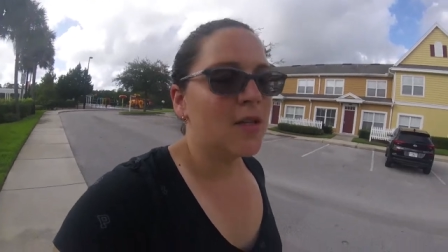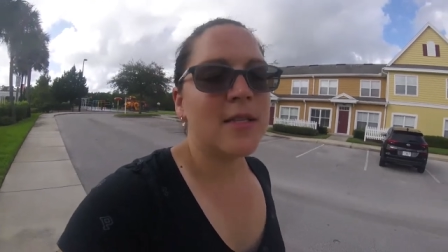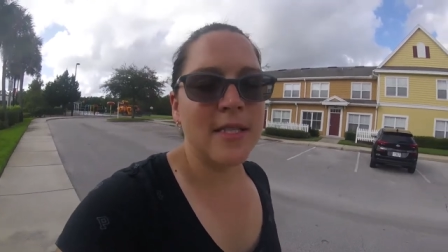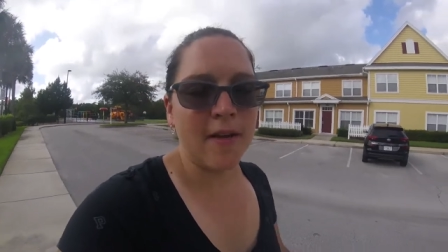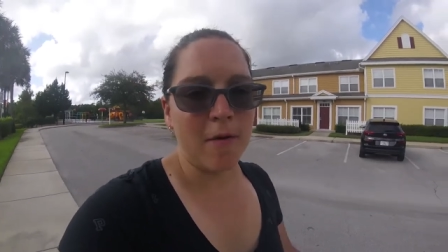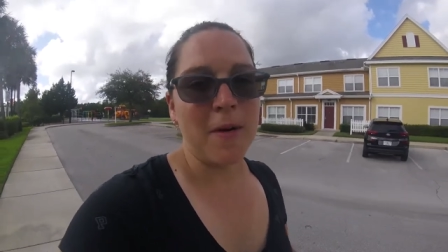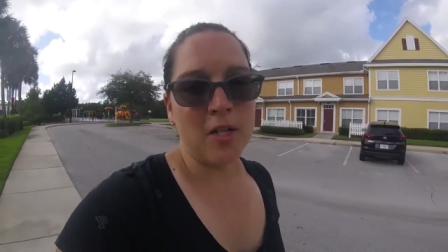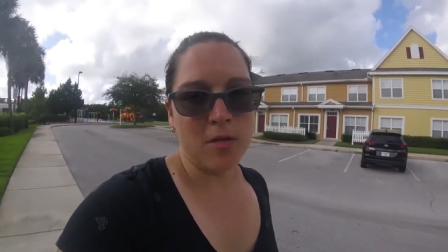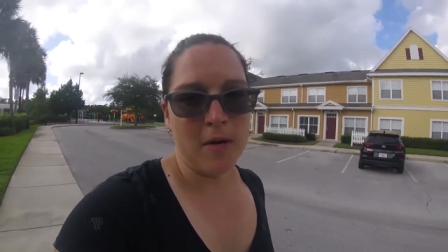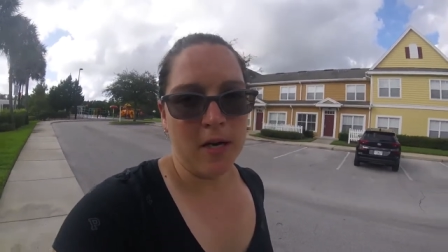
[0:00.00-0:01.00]
you save a
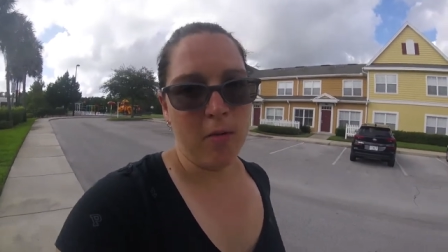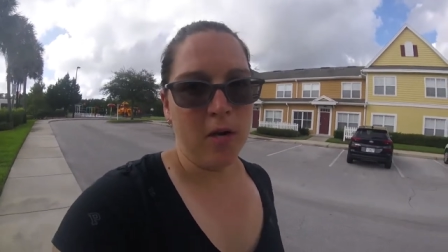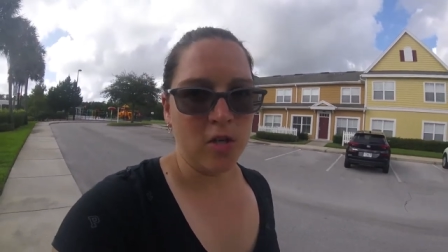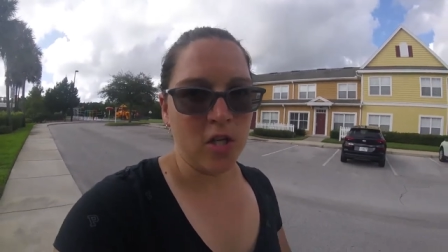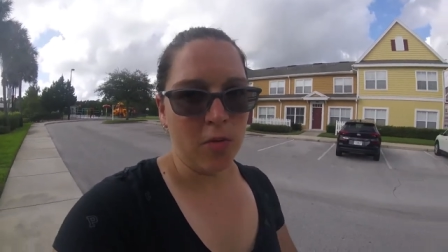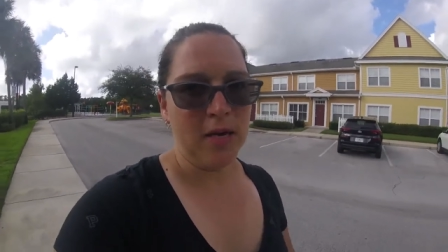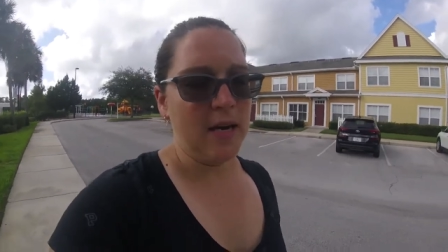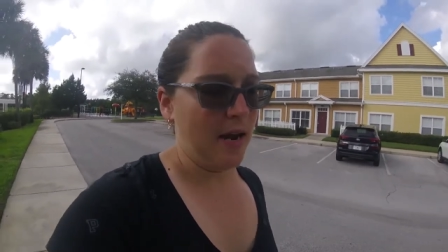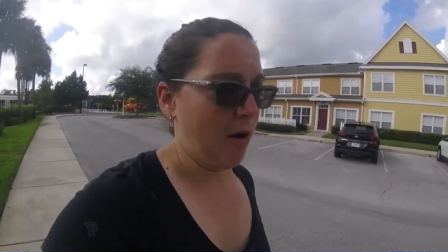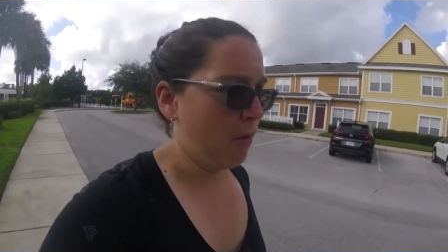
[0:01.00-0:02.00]
bunch of money when you don't
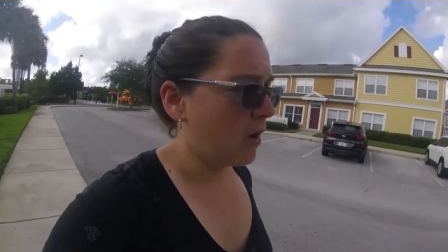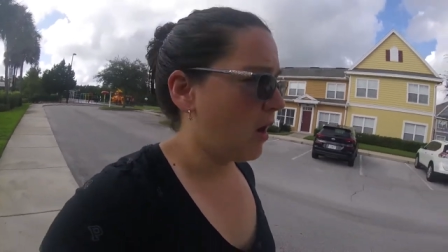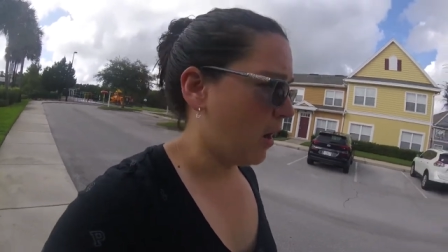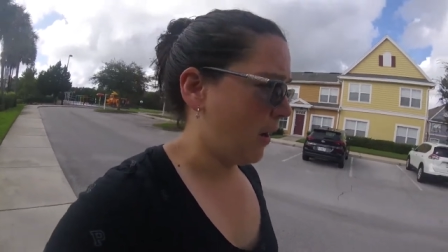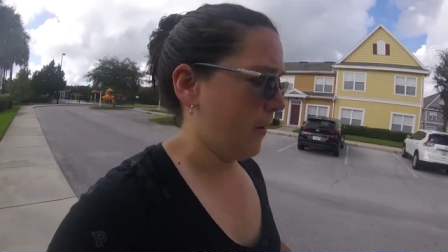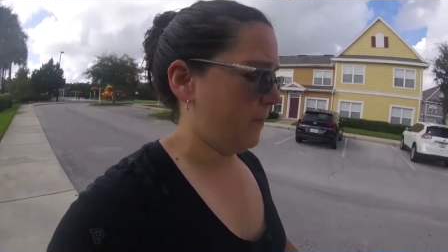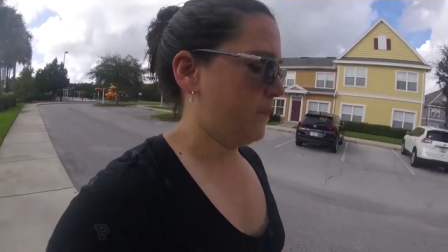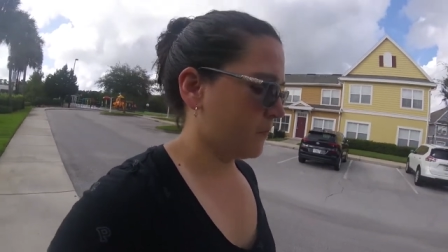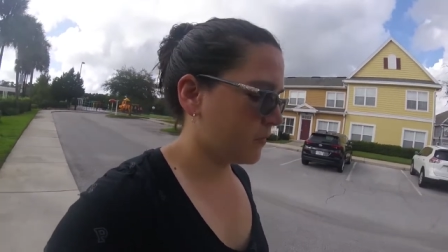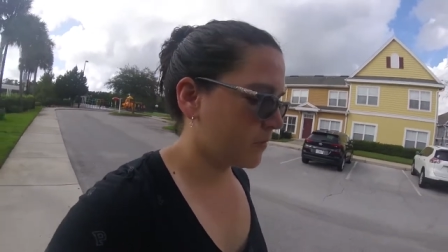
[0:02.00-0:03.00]
eat out. Um,
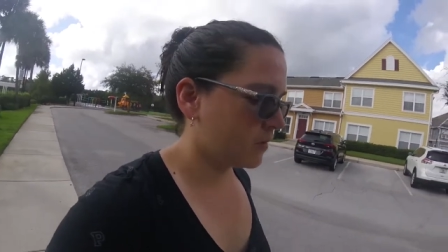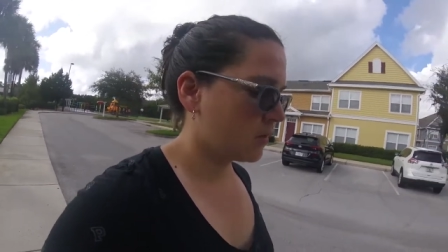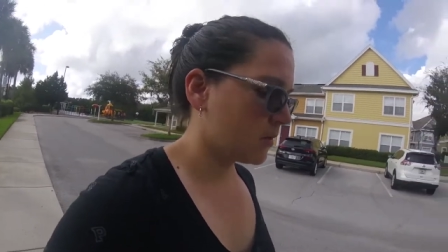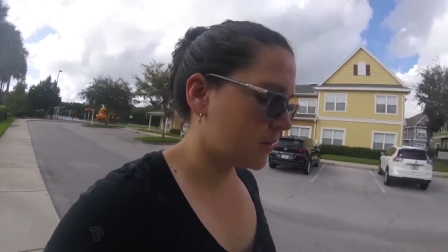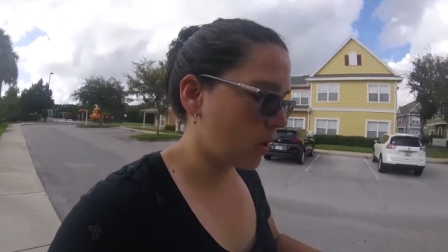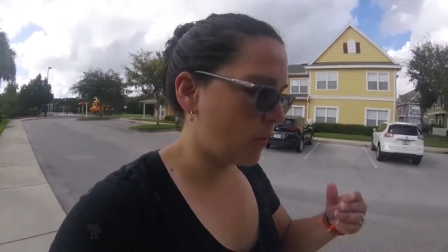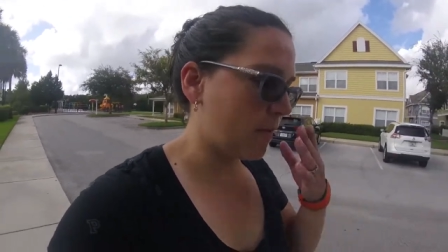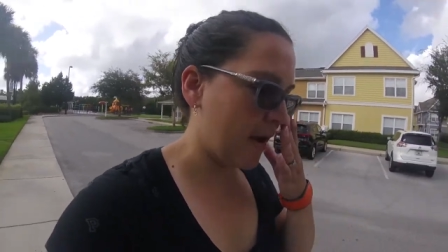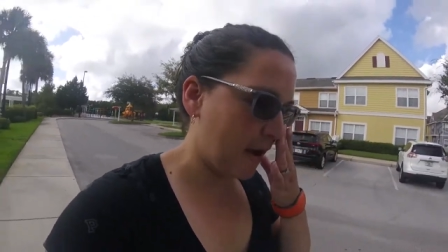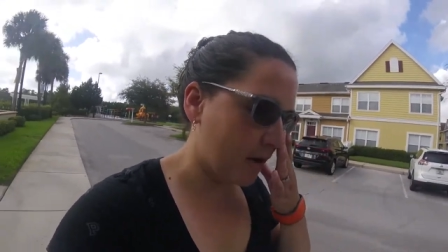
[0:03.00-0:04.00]
so we
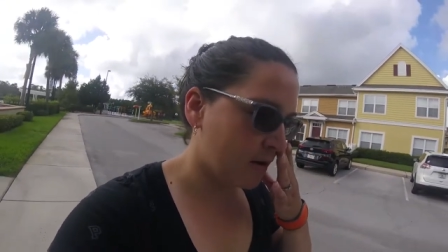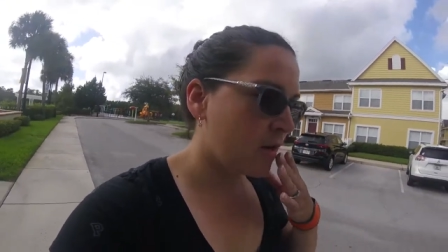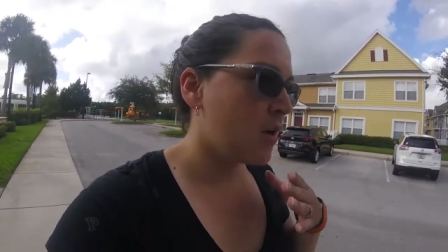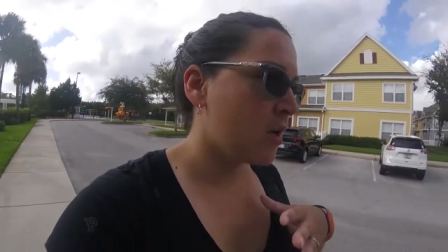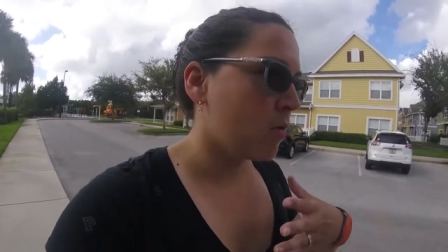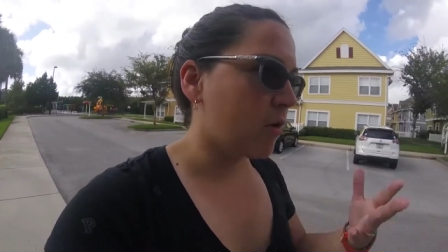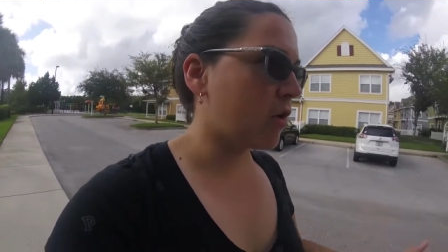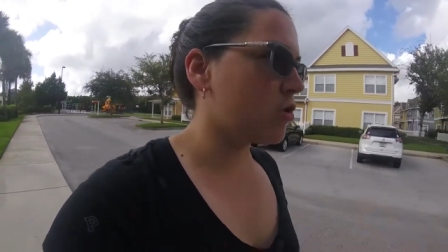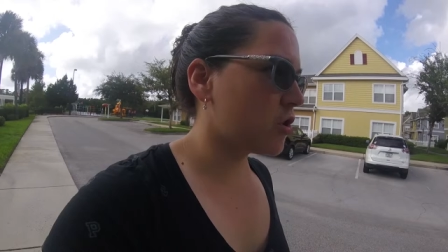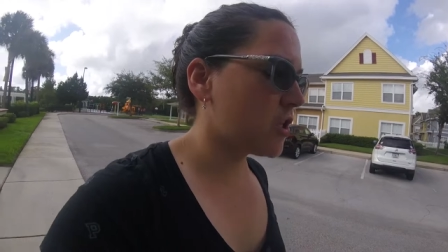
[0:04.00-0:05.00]
made, we
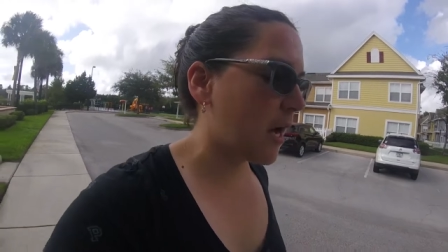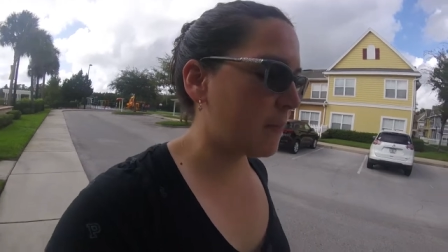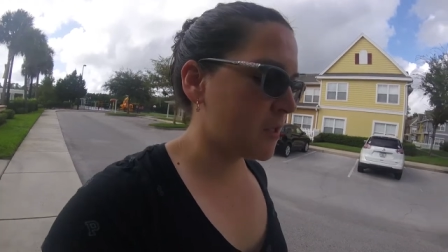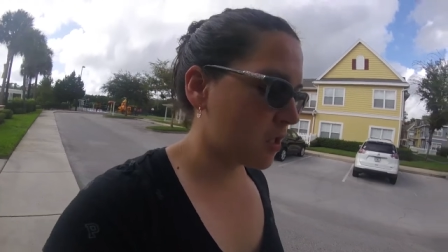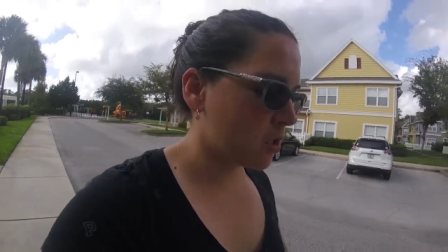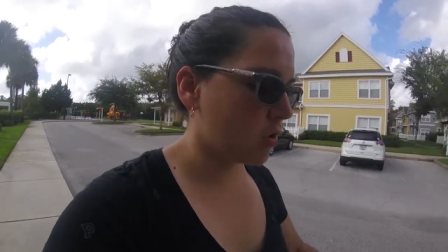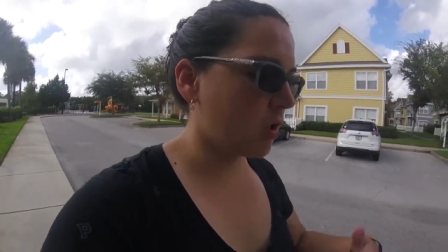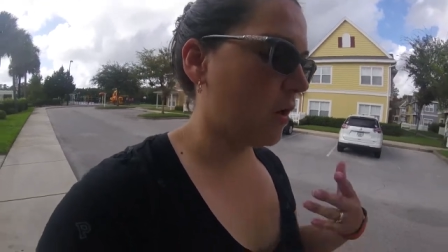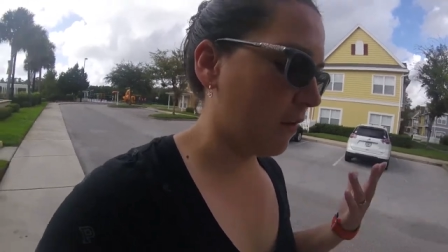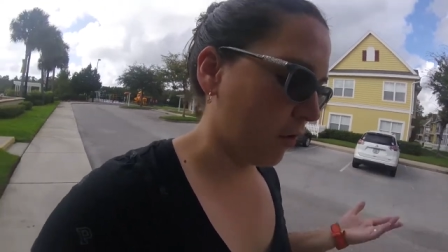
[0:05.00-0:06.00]
grocery shopped. You
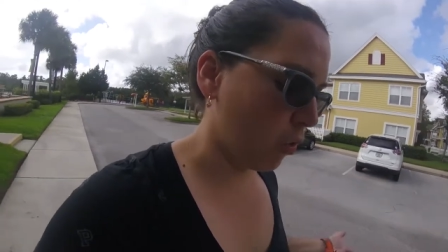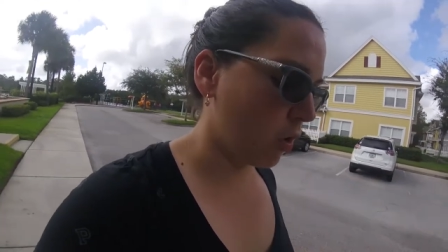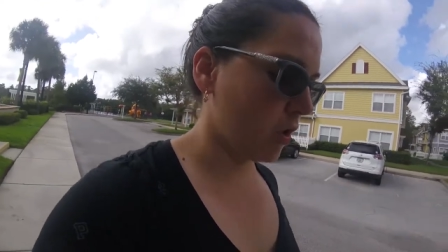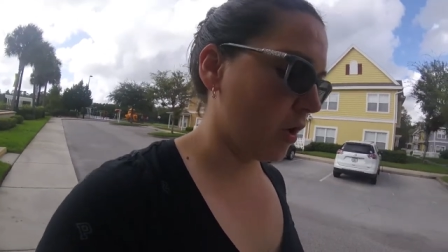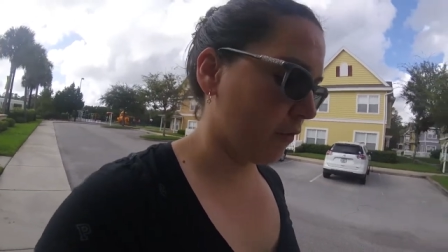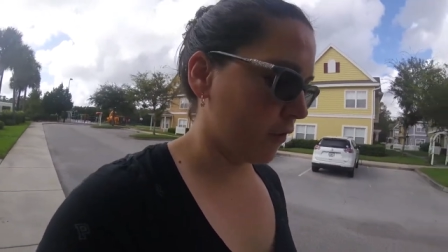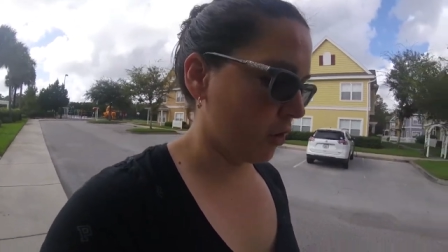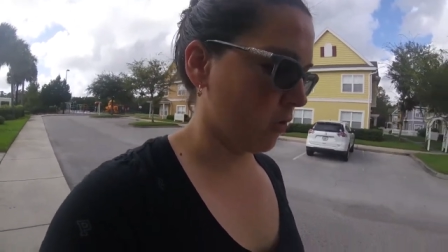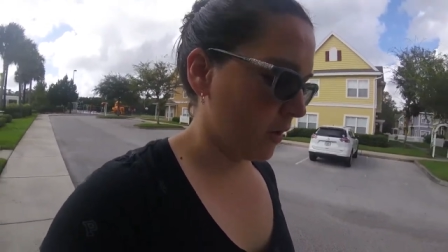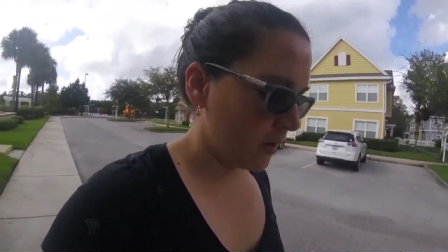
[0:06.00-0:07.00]
could even order your
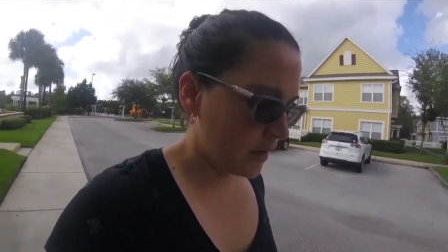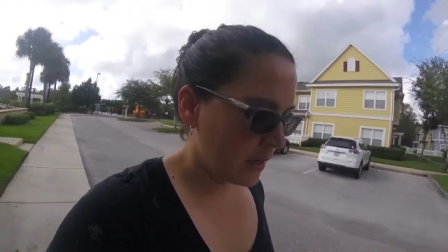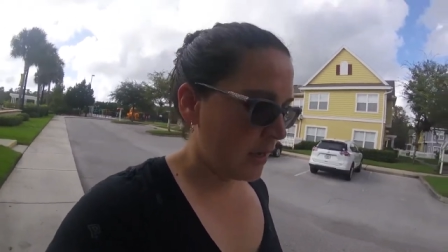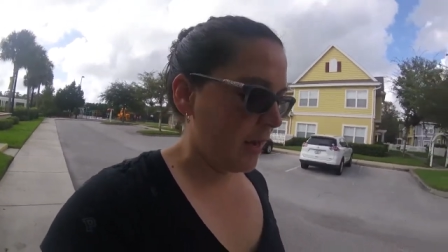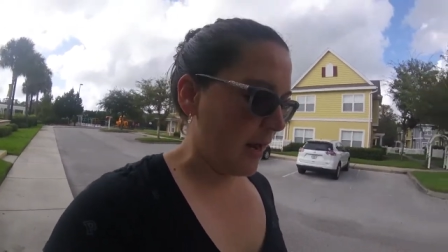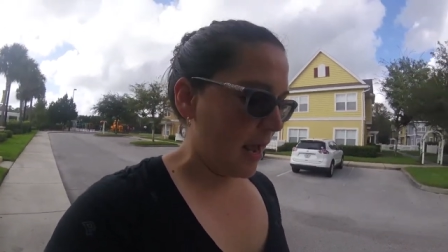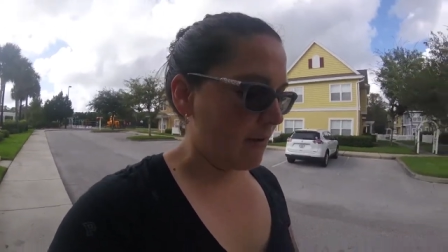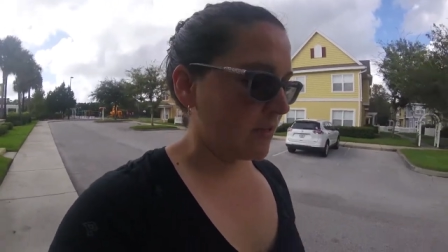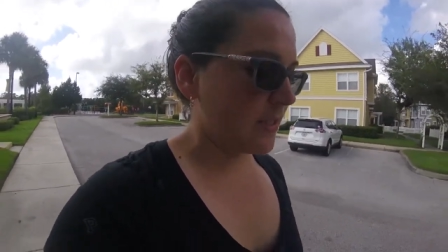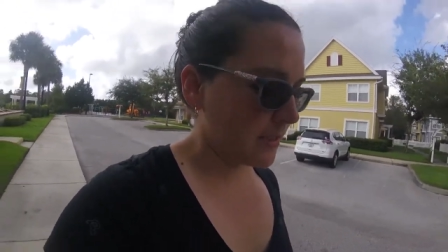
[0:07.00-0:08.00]
food and
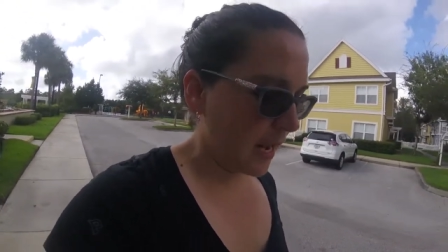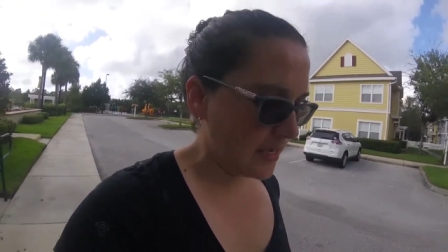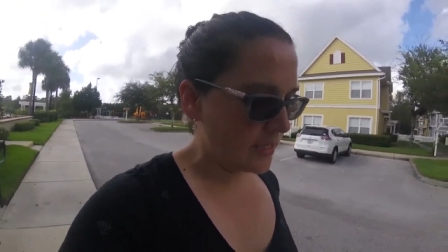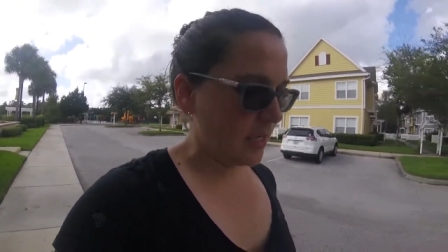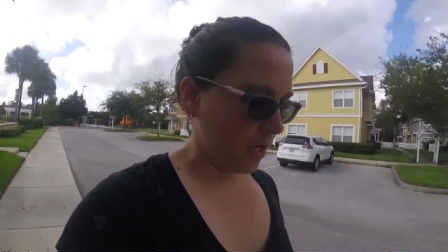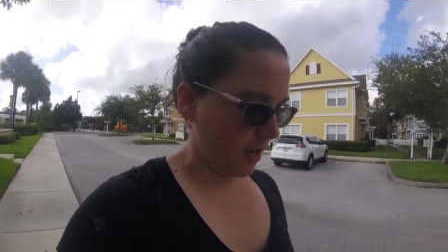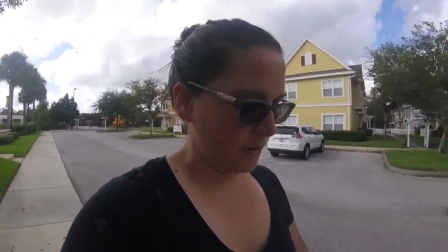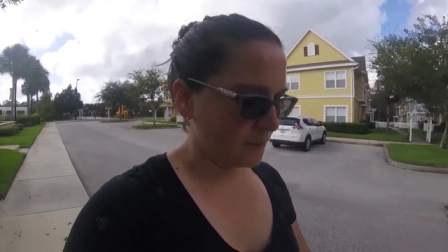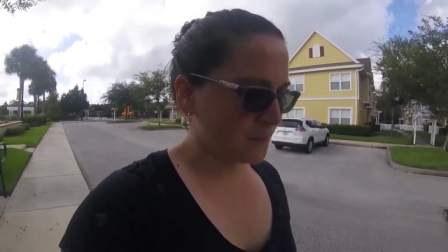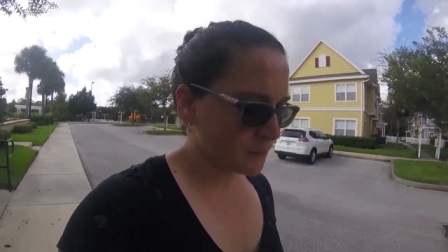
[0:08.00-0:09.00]
have it sent here.